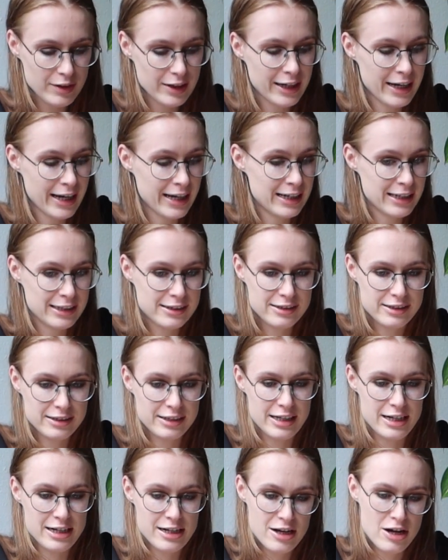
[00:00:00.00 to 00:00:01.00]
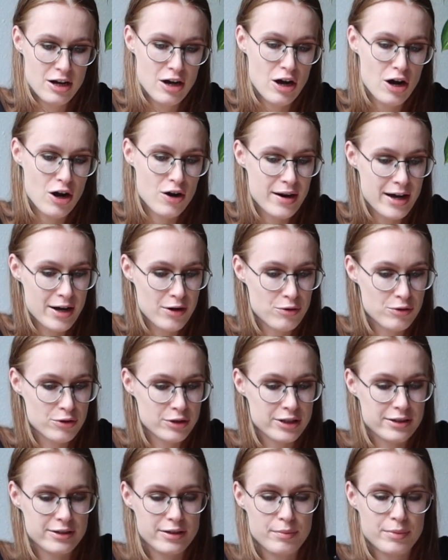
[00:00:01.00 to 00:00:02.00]
Okay, let's see. Oh, I
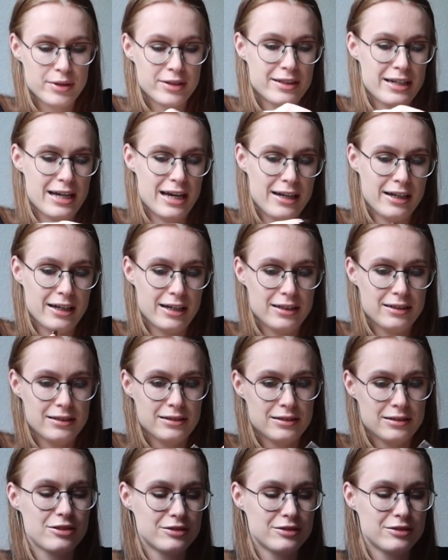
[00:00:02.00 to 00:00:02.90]
ordered a bandana.